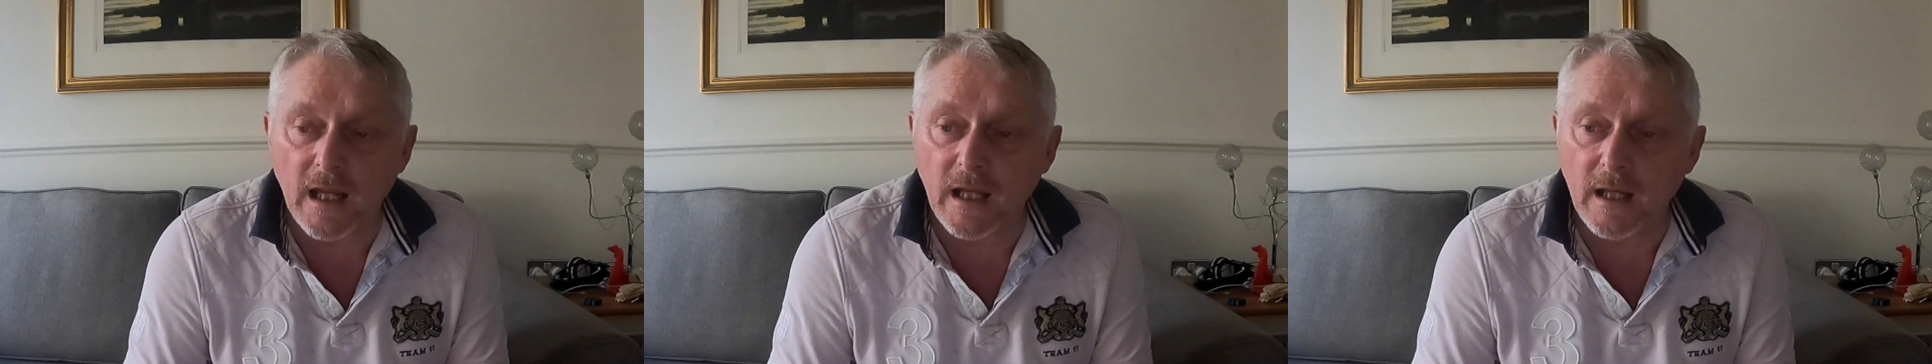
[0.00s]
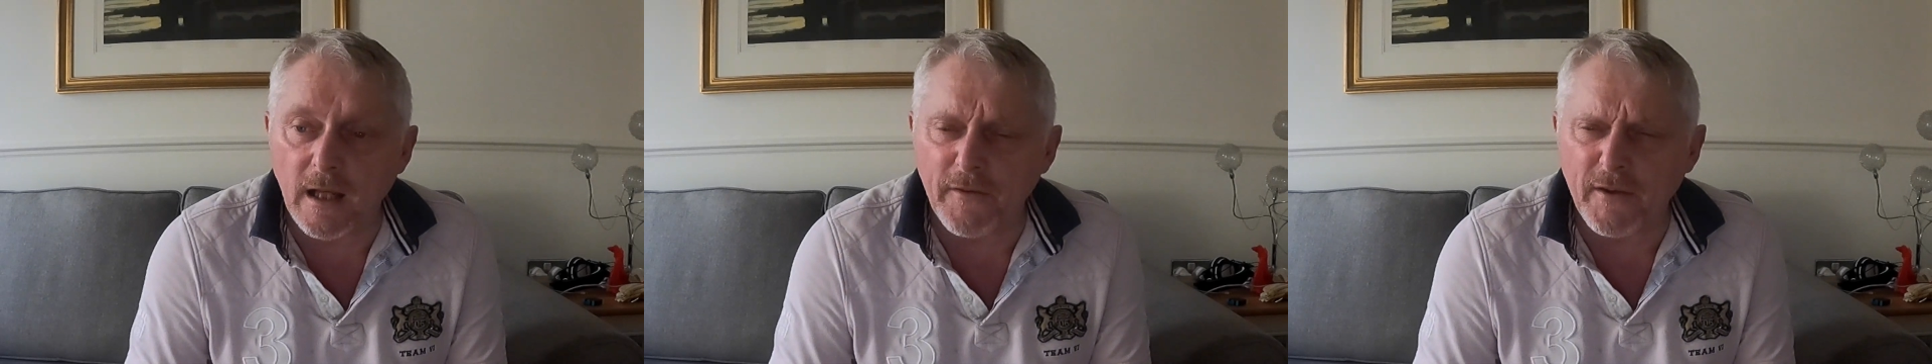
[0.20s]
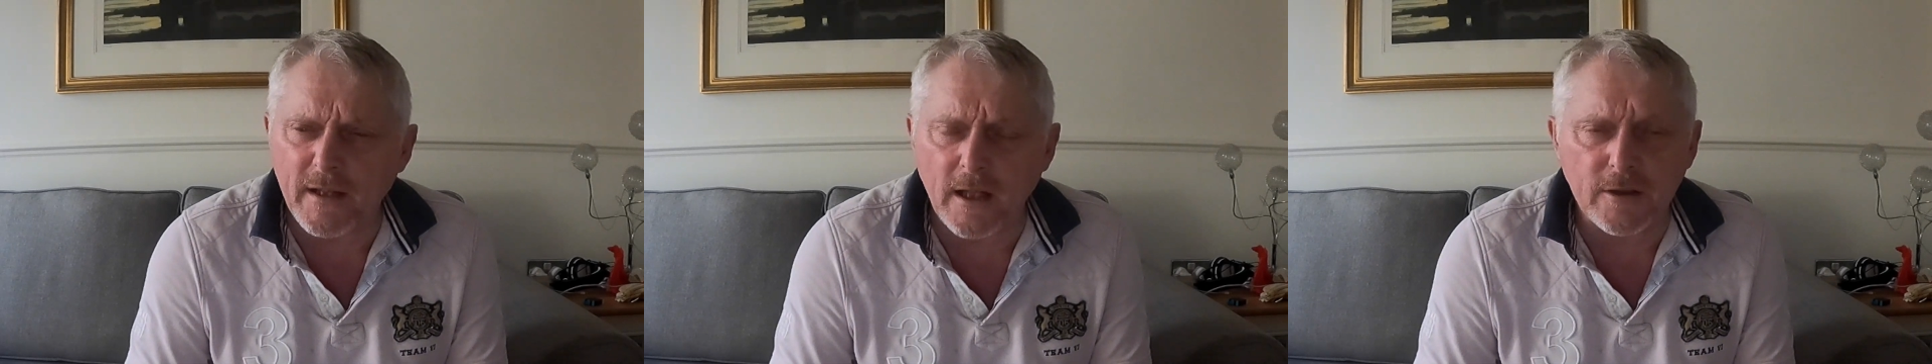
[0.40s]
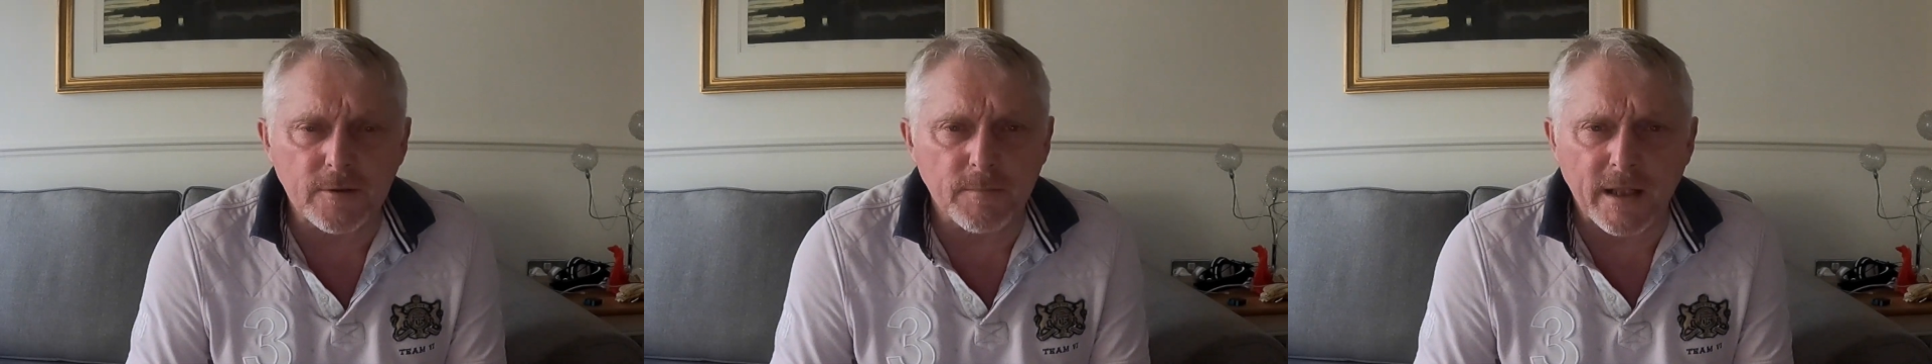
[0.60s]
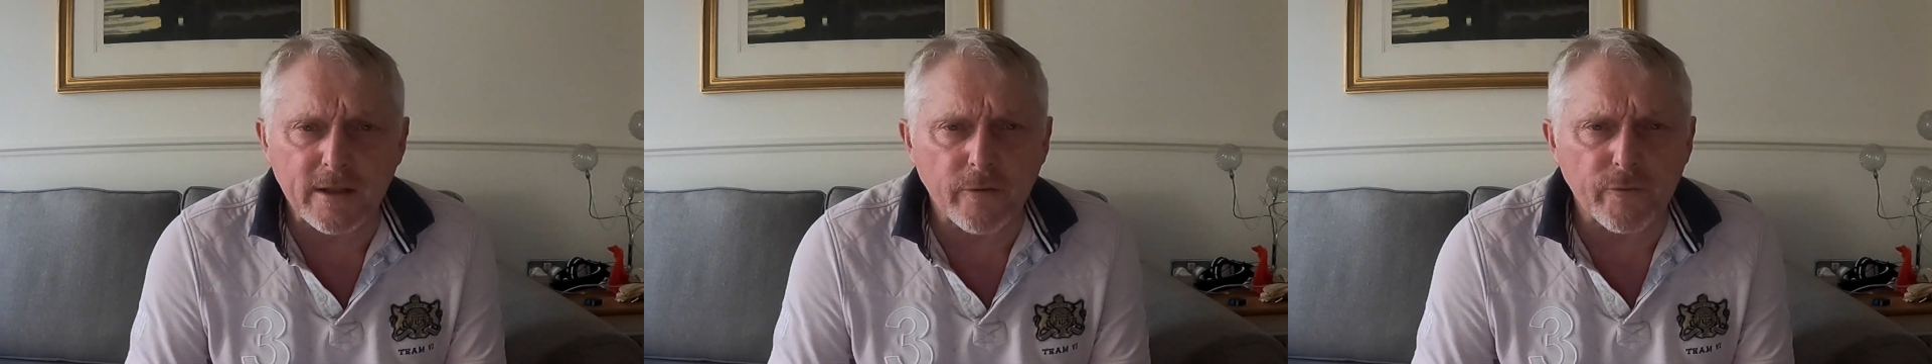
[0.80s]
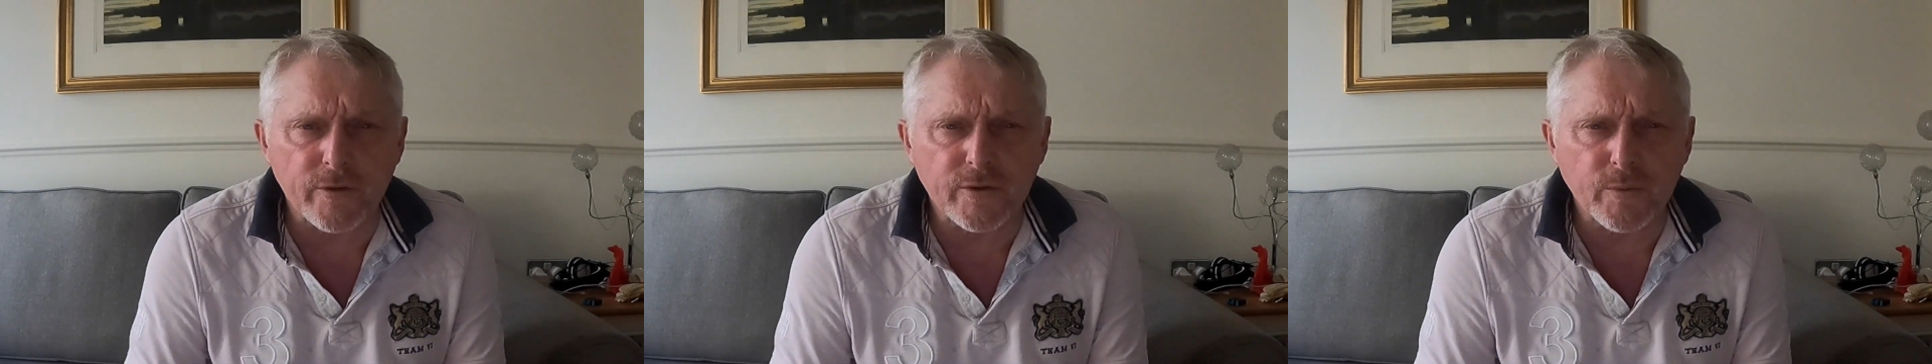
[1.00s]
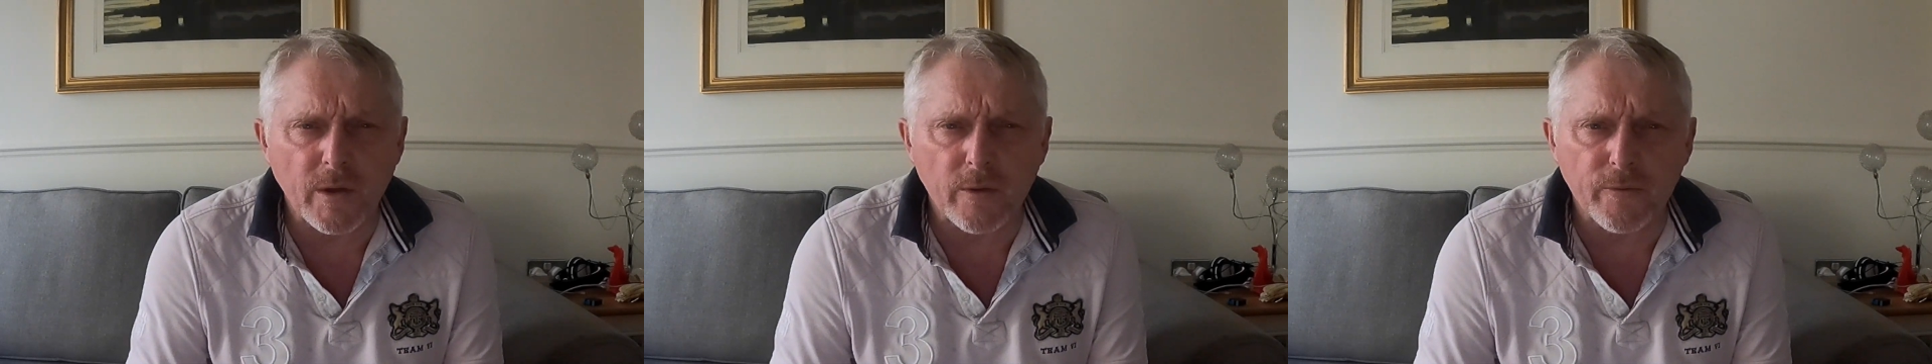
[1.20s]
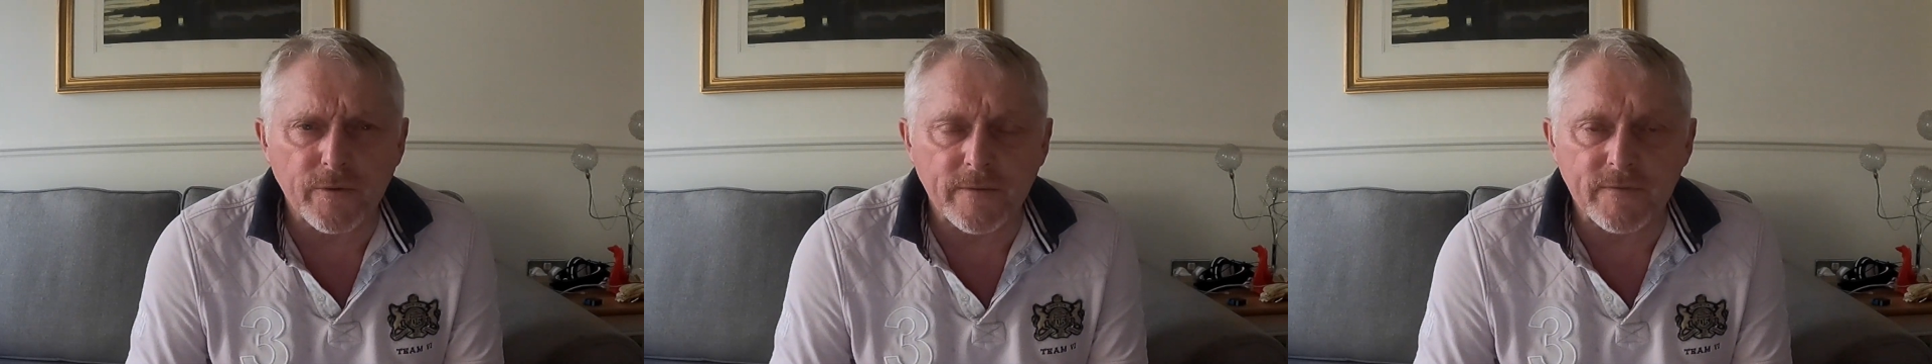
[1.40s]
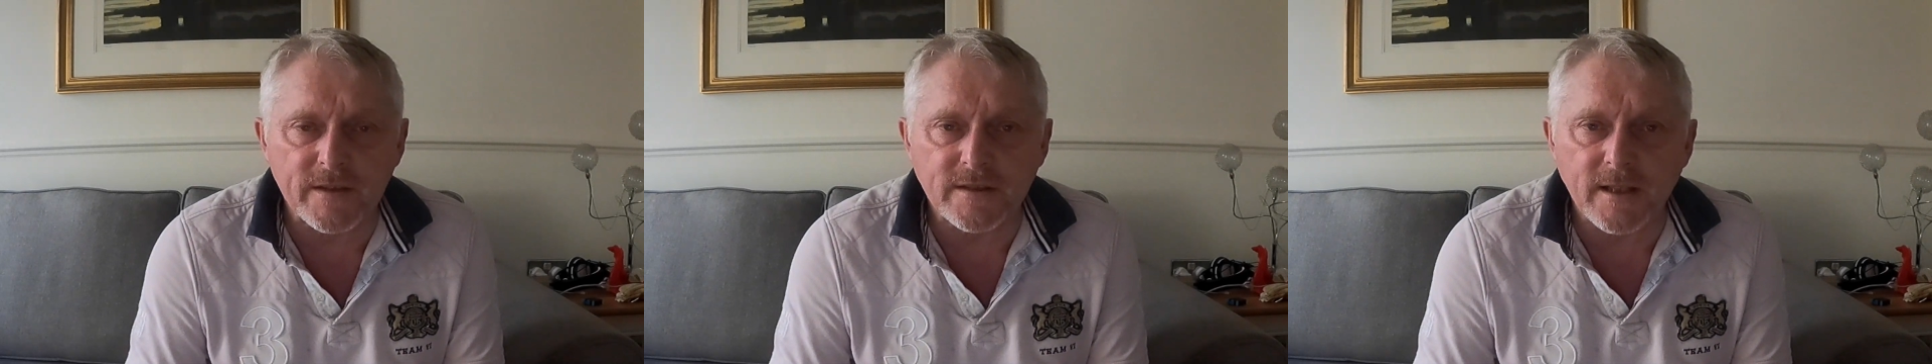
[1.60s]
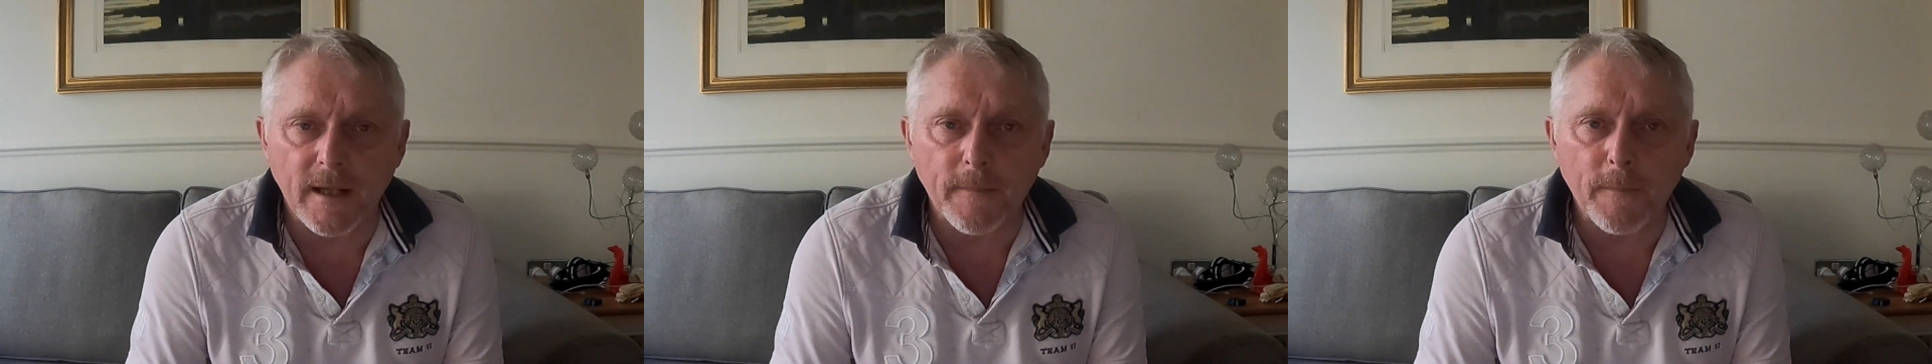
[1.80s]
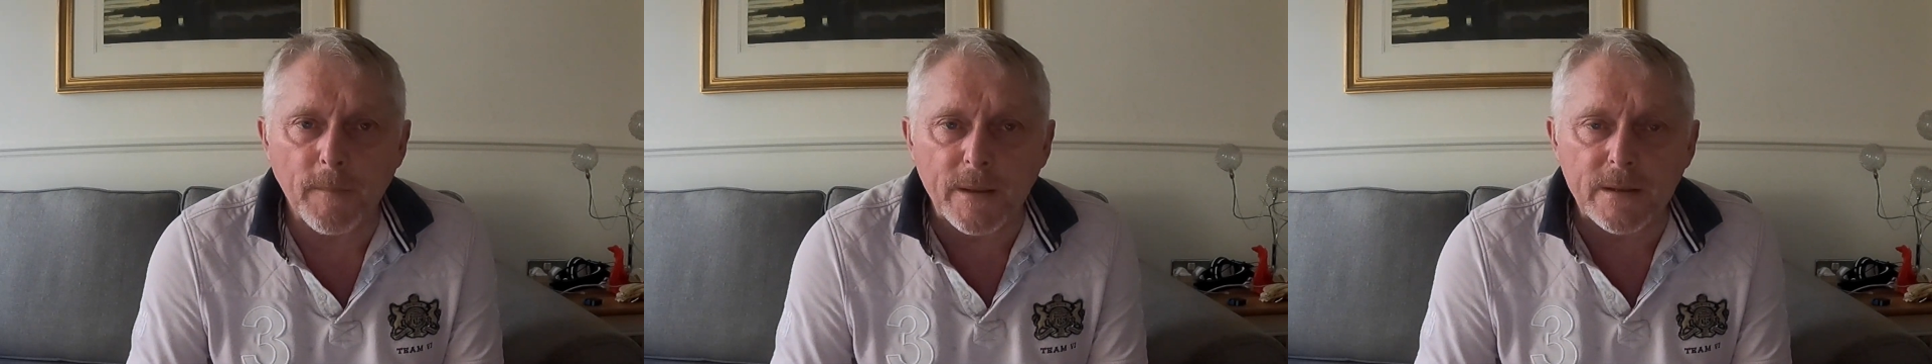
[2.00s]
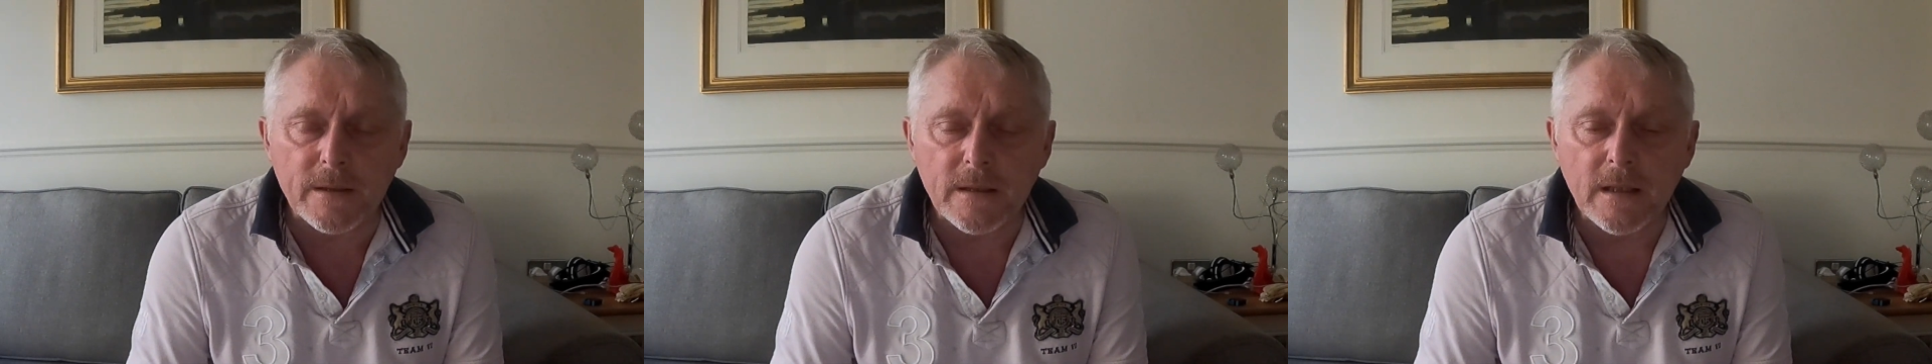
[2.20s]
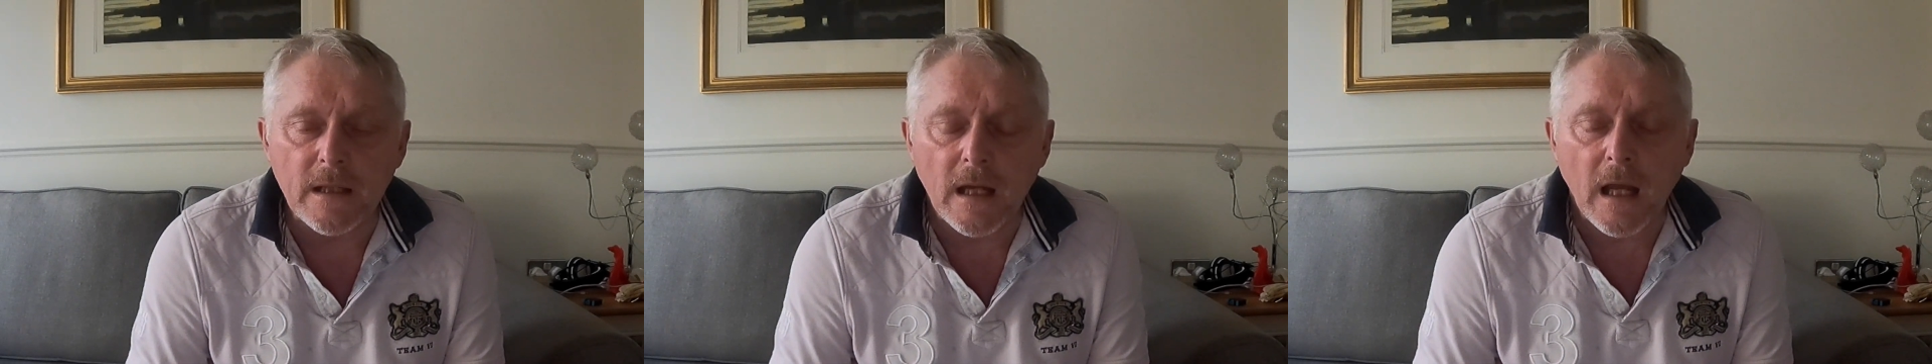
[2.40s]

I think I come back on the 12th of December.